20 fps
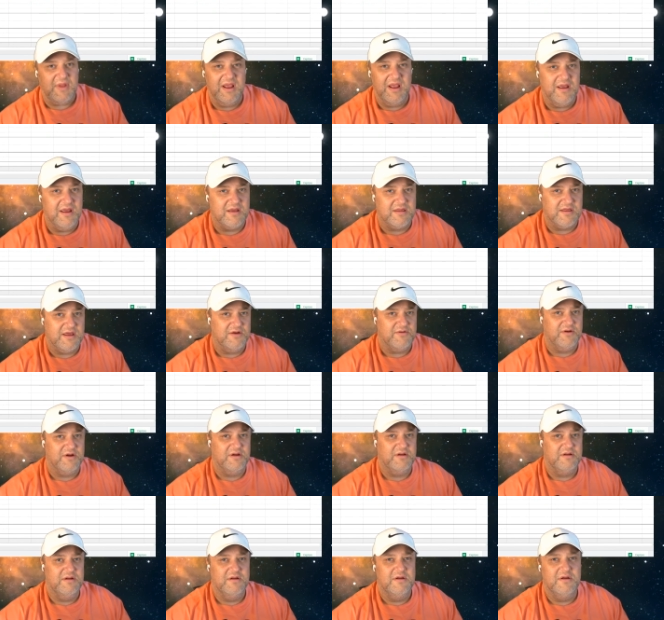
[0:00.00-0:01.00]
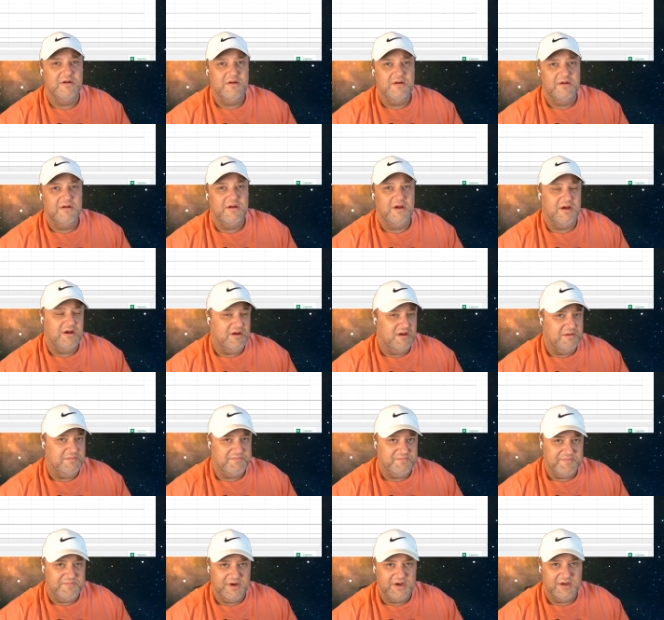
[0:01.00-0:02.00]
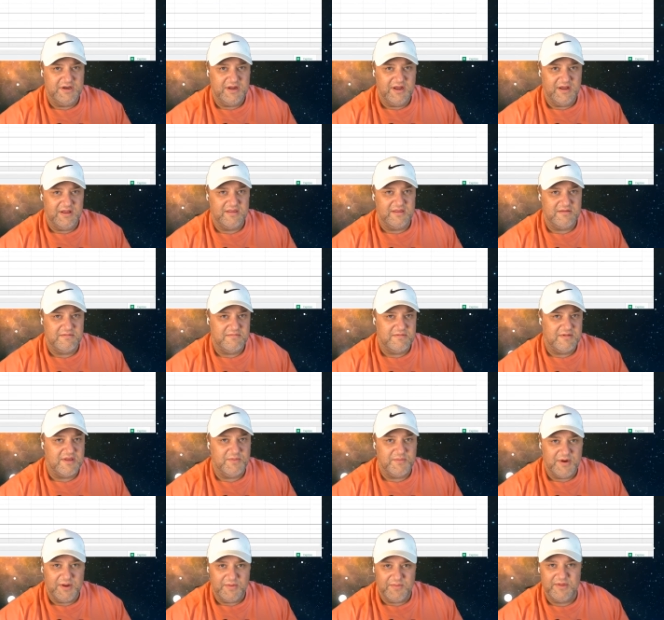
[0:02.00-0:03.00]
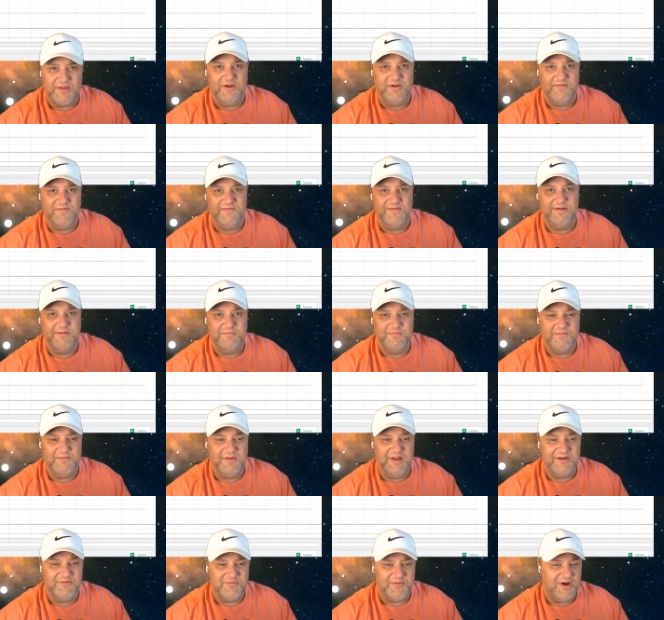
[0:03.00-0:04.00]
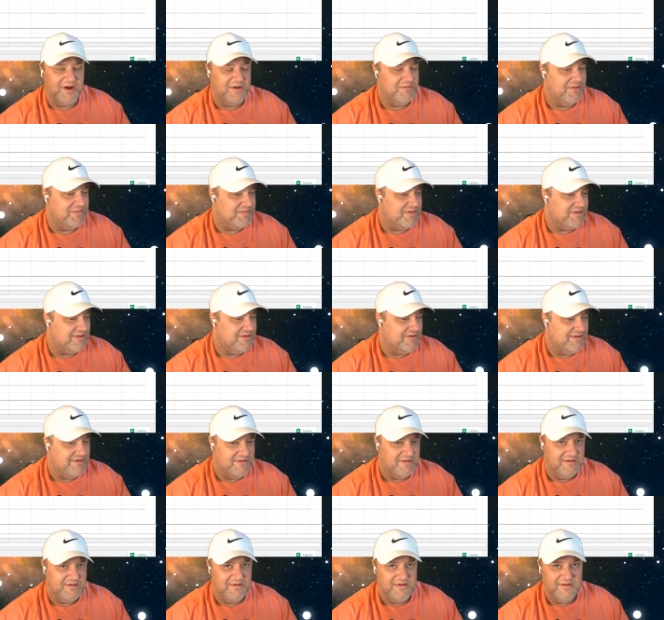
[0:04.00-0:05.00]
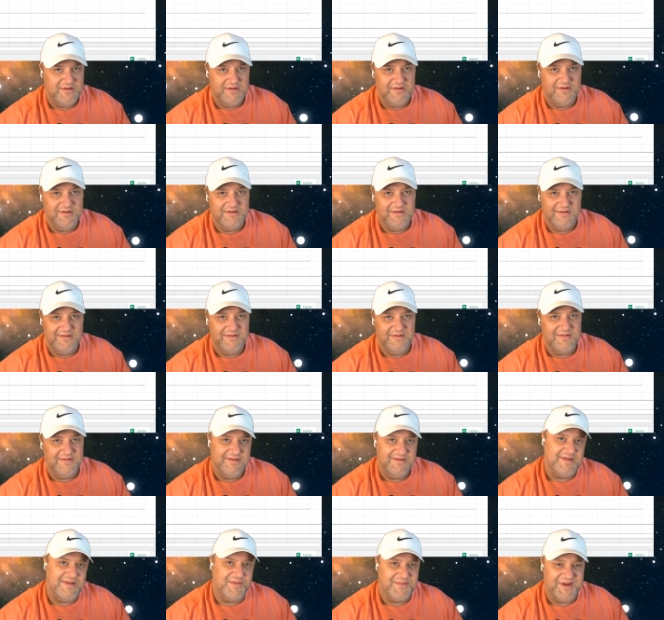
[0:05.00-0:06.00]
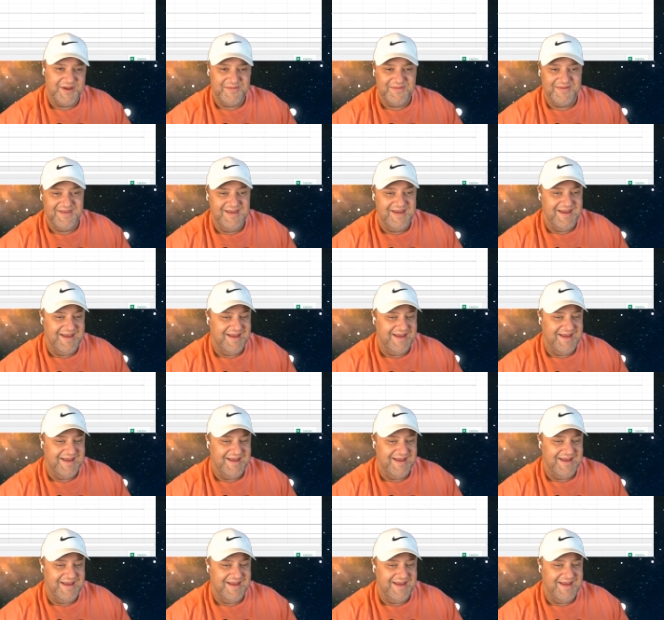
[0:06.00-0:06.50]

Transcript: etc. But it does sometimes solve life problems. Sometimes.